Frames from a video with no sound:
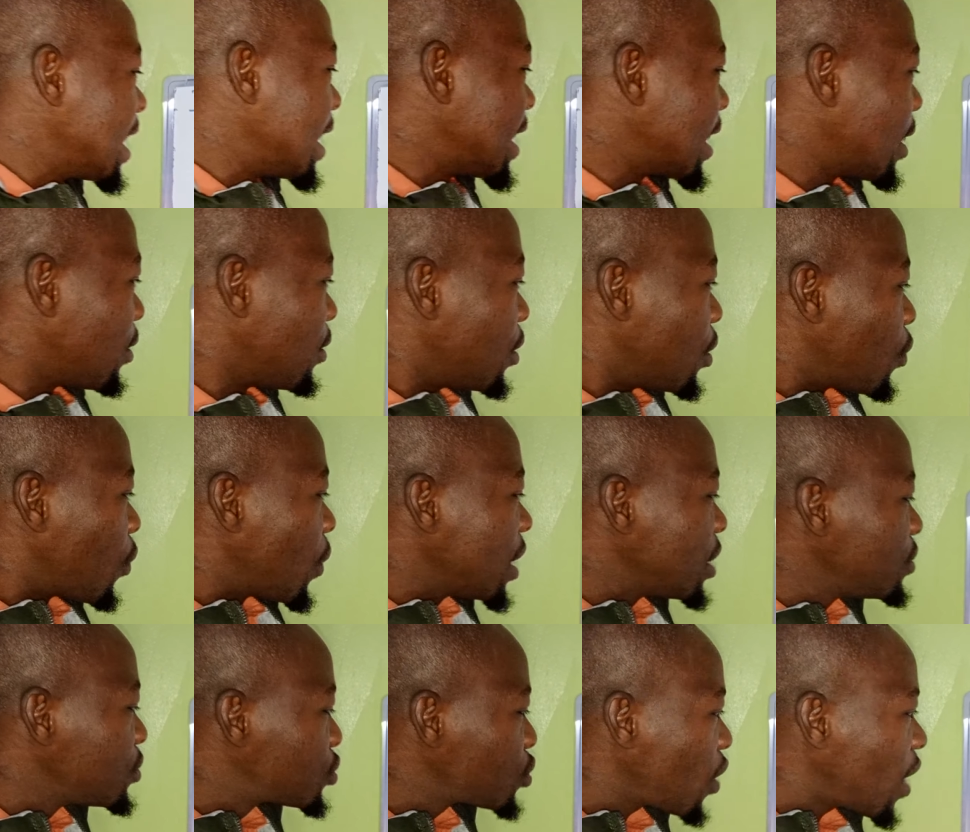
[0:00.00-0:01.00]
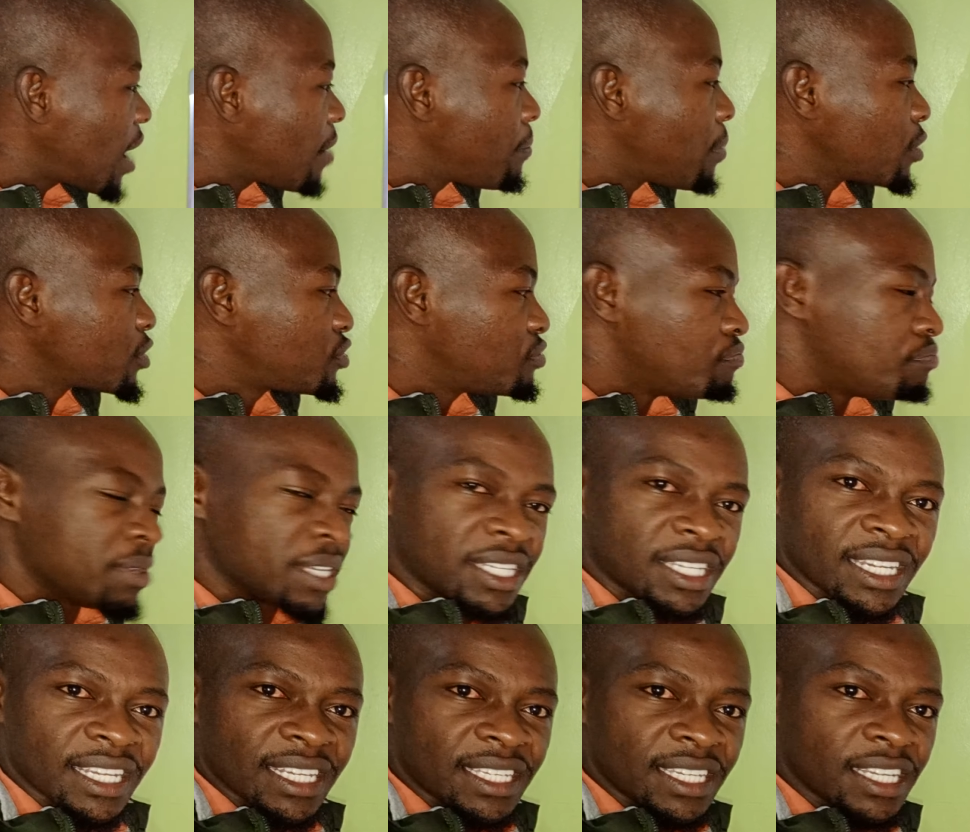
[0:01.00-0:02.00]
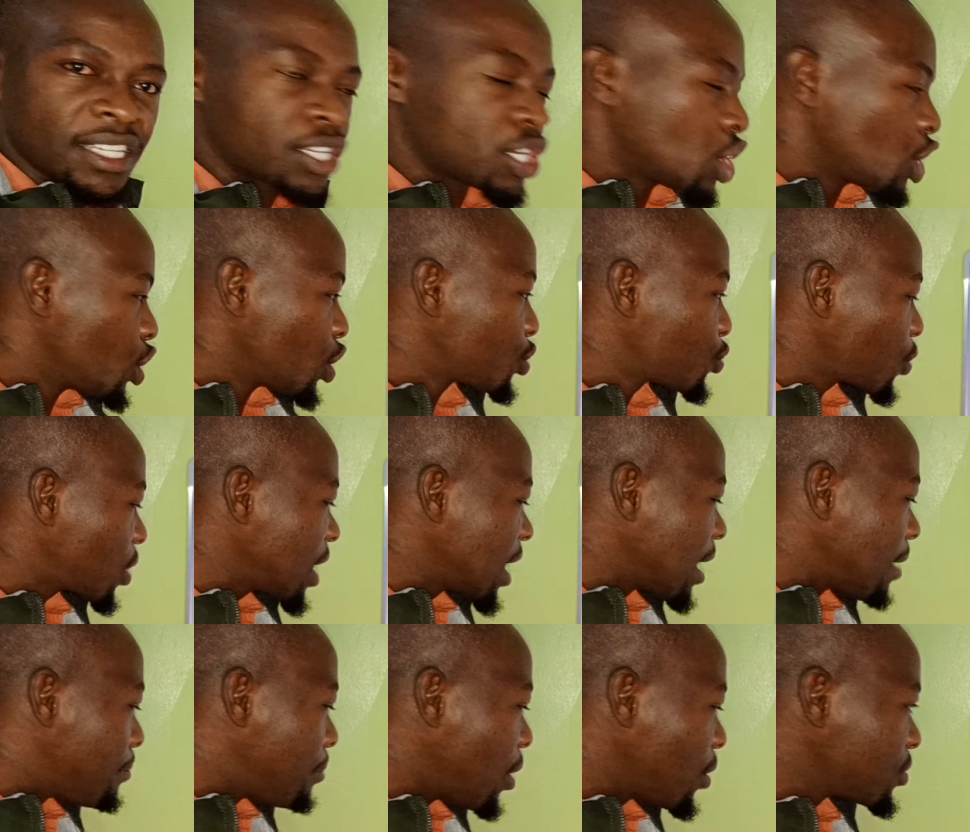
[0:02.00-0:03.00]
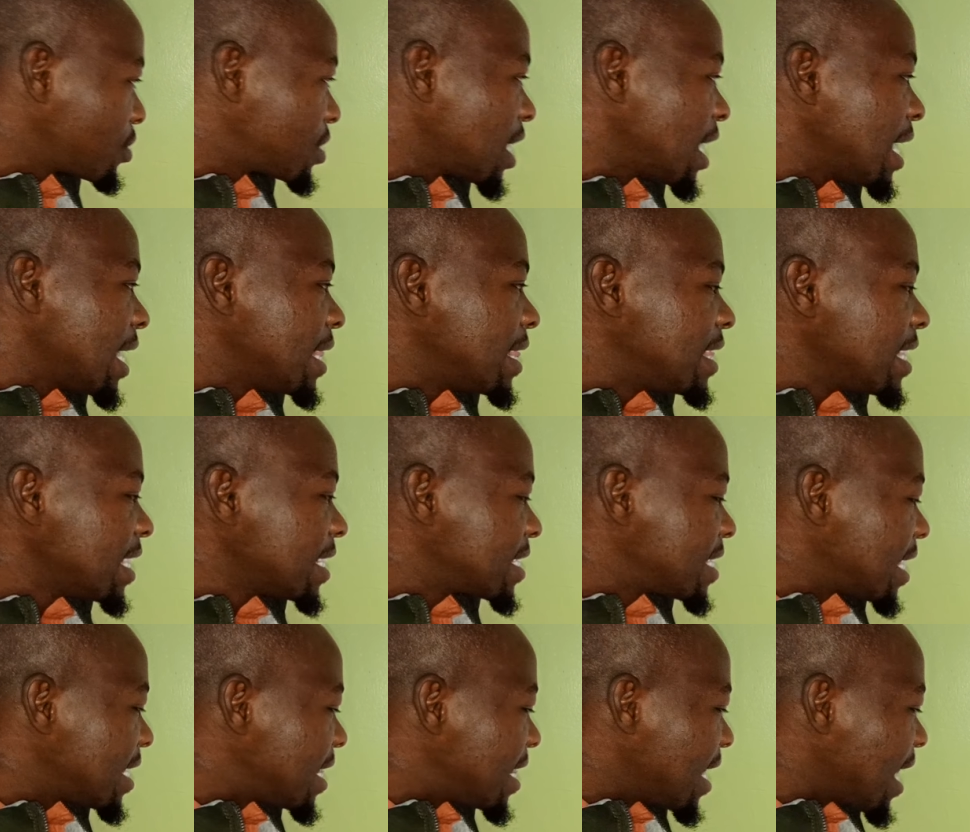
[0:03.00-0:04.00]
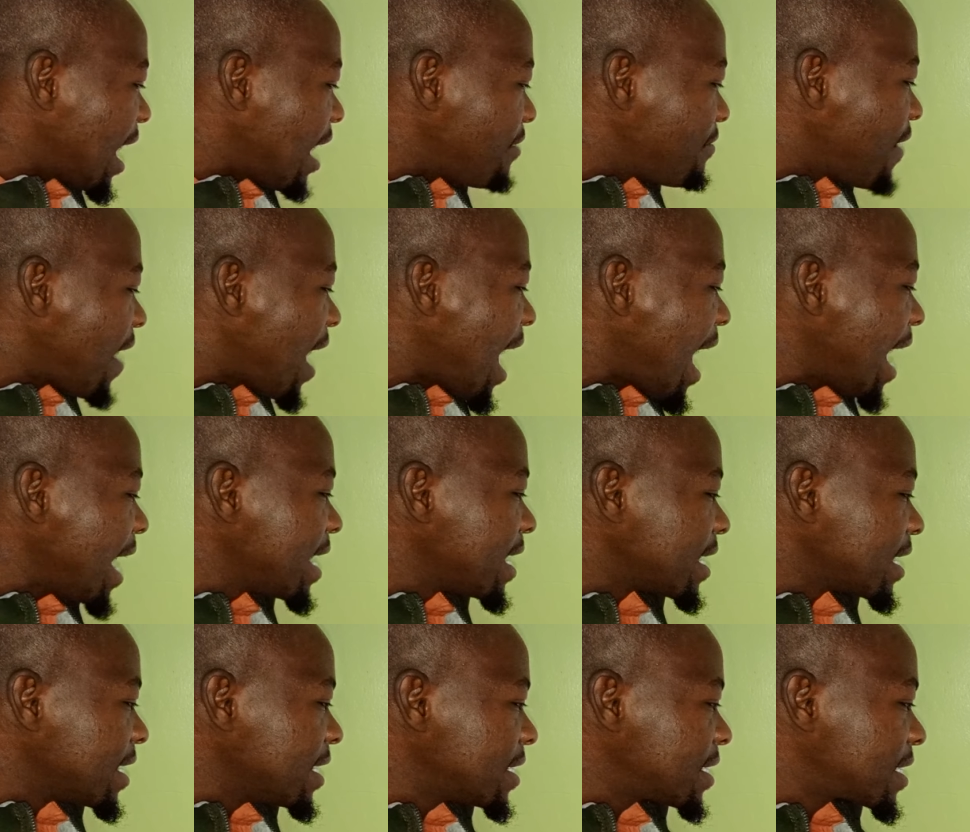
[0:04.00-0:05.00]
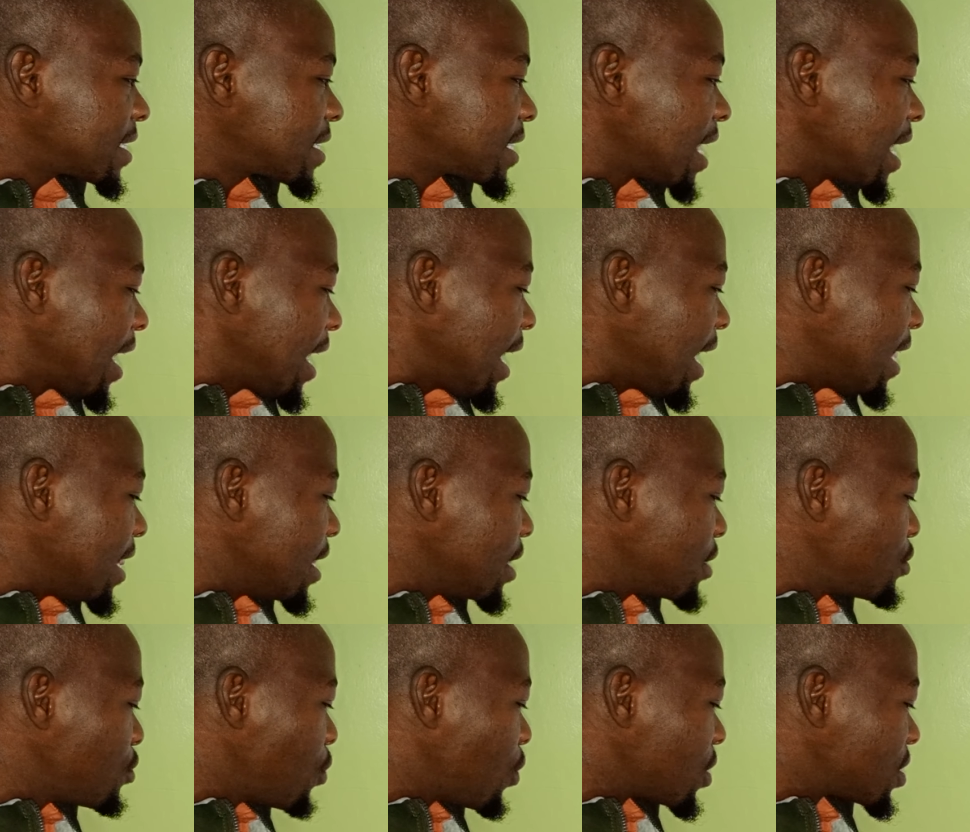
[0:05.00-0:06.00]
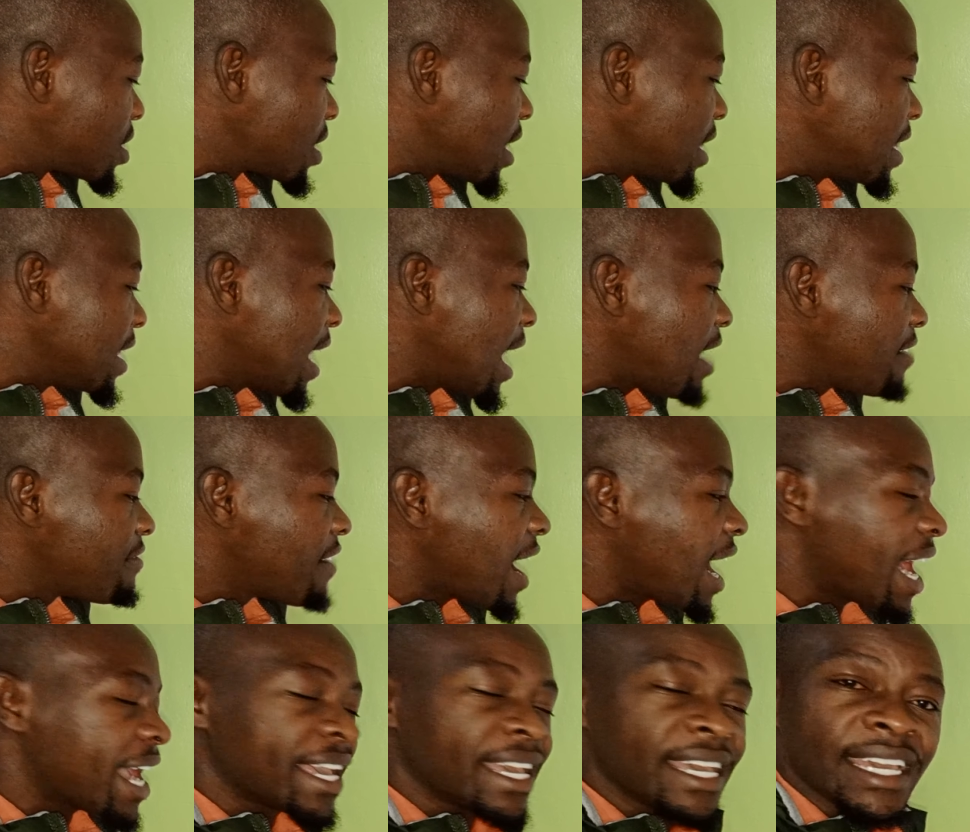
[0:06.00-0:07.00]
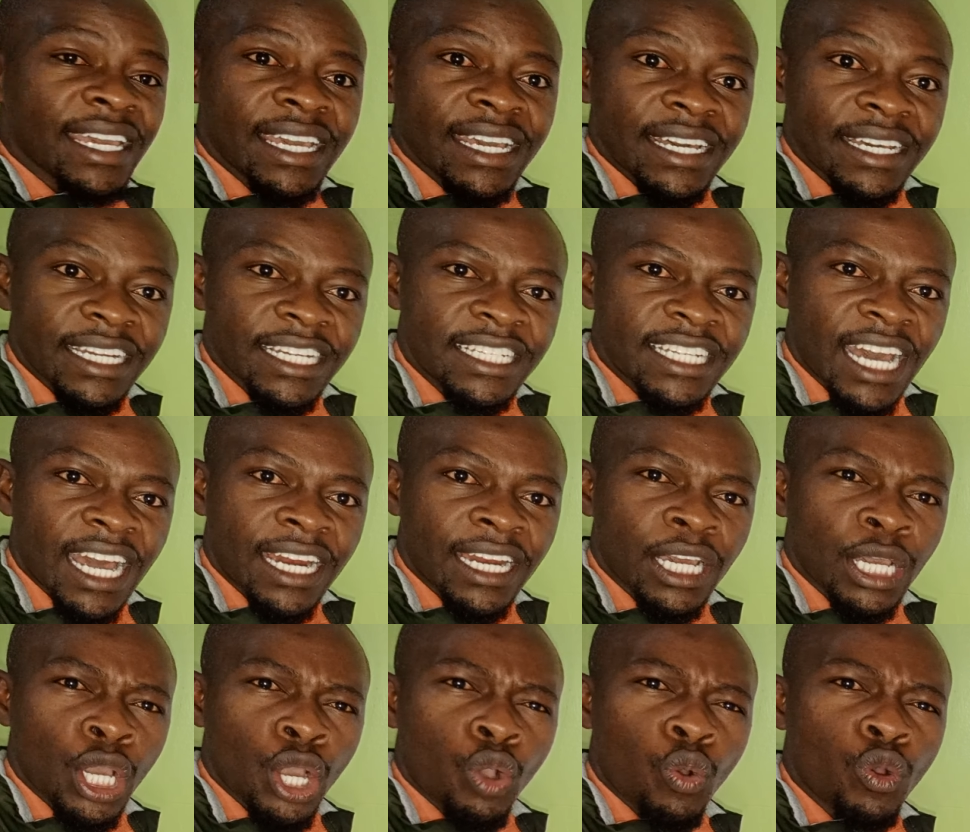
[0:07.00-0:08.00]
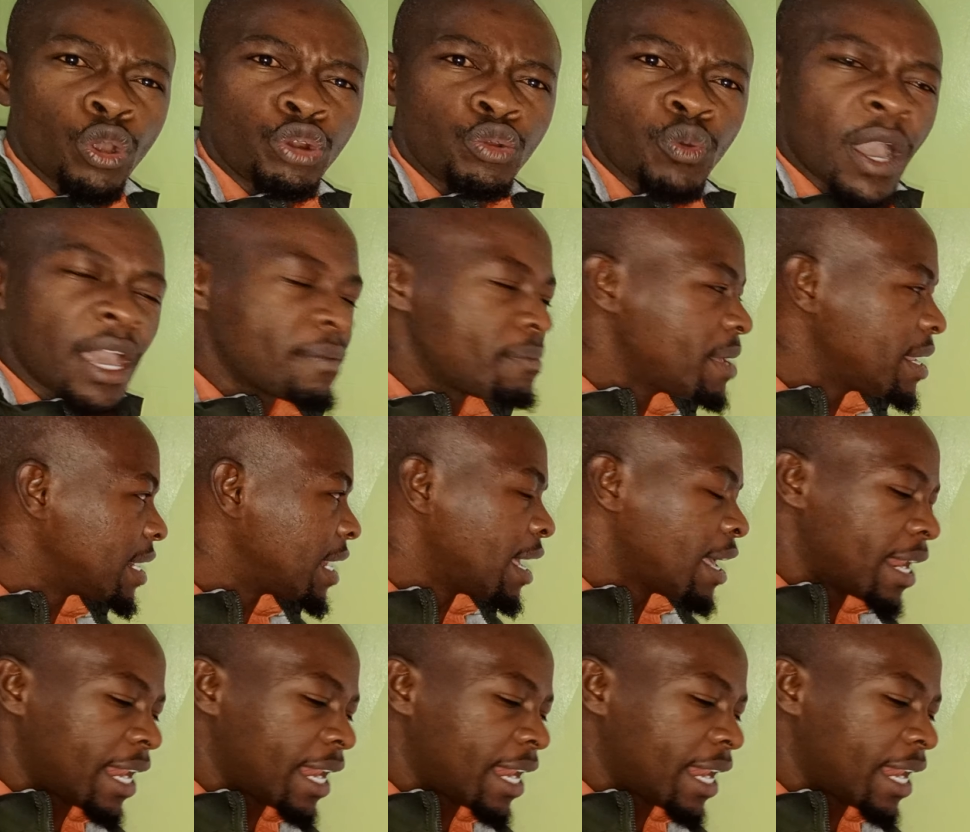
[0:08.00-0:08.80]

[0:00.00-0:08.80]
Now, when you talk about businesses, you're talking about things that they have high risks and they do what? They have high return. What do I mean?